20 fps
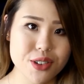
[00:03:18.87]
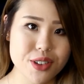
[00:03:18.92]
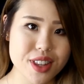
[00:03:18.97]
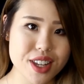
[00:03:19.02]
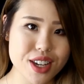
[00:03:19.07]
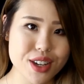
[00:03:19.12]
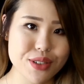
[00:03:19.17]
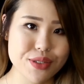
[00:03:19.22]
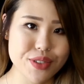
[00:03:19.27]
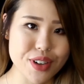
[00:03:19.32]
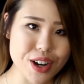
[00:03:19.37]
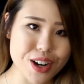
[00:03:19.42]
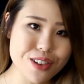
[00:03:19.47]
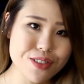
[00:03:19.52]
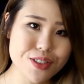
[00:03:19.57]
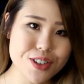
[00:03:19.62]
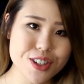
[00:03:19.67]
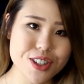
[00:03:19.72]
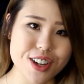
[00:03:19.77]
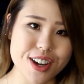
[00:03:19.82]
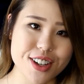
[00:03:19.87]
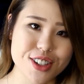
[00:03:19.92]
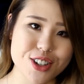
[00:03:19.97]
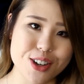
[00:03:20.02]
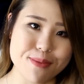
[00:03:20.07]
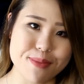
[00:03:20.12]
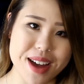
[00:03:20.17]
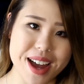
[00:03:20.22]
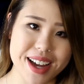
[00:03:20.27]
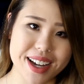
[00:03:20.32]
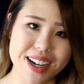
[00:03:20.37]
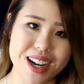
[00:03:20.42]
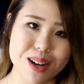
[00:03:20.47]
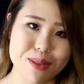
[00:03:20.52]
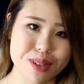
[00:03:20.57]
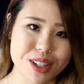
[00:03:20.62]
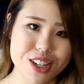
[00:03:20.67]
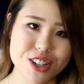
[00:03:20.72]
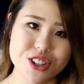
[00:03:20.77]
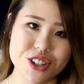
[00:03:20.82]
the very first Longchamp bag I'm
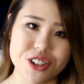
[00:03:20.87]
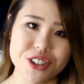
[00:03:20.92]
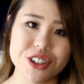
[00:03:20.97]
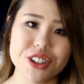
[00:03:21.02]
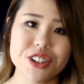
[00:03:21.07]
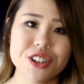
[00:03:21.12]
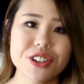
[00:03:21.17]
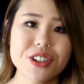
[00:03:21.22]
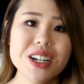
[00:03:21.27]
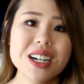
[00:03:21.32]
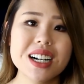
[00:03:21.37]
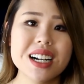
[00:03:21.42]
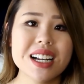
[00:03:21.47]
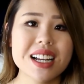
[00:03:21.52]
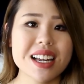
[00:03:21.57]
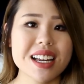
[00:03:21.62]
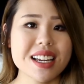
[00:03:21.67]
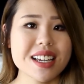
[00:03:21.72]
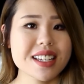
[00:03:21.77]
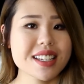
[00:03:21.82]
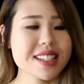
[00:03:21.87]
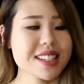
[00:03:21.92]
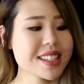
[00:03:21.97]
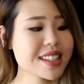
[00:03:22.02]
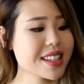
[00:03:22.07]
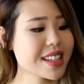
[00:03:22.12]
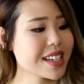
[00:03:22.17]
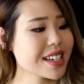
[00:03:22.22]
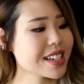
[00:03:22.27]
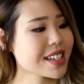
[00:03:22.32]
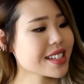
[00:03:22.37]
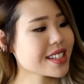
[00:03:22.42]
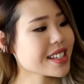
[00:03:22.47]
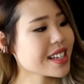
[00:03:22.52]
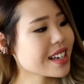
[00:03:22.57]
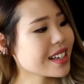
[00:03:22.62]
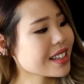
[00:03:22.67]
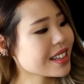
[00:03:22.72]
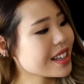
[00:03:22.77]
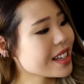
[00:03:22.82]
going to show you is this
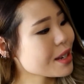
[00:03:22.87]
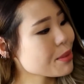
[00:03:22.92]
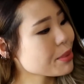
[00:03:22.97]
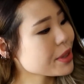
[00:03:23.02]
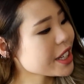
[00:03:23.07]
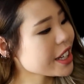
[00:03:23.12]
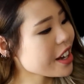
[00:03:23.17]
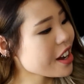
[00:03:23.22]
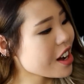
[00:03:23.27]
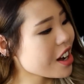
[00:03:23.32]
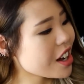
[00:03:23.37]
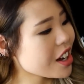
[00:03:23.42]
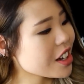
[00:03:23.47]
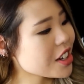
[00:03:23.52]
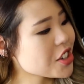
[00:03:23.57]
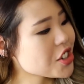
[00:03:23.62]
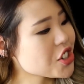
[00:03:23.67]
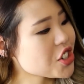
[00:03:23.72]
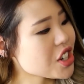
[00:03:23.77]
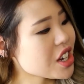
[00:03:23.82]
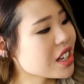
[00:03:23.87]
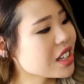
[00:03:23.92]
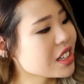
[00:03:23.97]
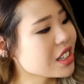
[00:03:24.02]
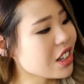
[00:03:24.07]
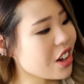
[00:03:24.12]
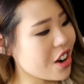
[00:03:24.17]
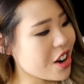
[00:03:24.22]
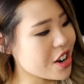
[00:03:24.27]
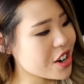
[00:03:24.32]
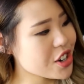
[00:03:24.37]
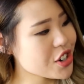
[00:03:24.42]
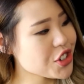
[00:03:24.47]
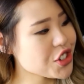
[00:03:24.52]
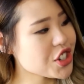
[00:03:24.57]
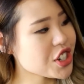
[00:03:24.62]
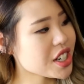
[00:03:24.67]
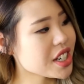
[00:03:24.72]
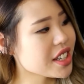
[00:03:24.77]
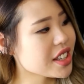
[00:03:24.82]
Le Pliage
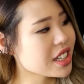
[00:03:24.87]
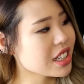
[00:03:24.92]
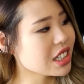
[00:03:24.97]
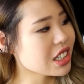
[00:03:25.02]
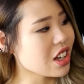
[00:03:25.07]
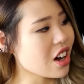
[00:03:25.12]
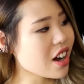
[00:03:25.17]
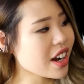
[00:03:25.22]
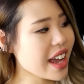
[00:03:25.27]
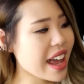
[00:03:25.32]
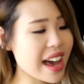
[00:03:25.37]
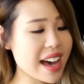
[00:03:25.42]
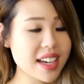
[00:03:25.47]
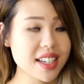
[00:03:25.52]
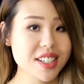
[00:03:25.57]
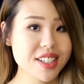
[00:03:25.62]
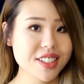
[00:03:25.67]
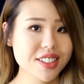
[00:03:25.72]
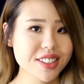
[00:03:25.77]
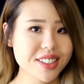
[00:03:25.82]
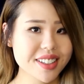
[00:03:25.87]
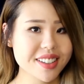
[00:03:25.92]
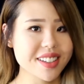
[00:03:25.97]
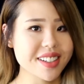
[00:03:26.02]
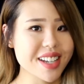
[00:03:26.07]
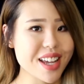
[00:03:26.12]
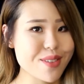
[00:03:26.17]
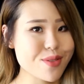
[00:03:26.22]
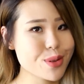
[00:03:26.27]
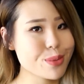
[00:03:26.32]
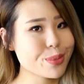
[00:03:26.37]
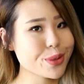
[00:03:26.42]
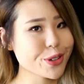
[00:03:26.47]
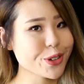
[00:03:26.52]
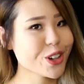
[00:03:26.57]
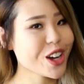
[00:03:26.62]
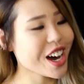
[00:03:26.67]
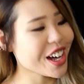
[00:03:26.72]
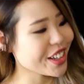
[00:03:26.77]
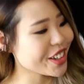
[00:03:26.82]
Large in the long handle in the navy
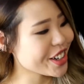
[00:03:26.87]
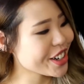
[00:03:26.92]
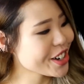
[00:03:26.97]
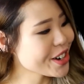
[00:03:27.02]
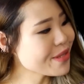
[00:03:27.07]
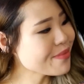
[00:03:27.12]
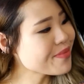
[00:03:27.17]
blue color.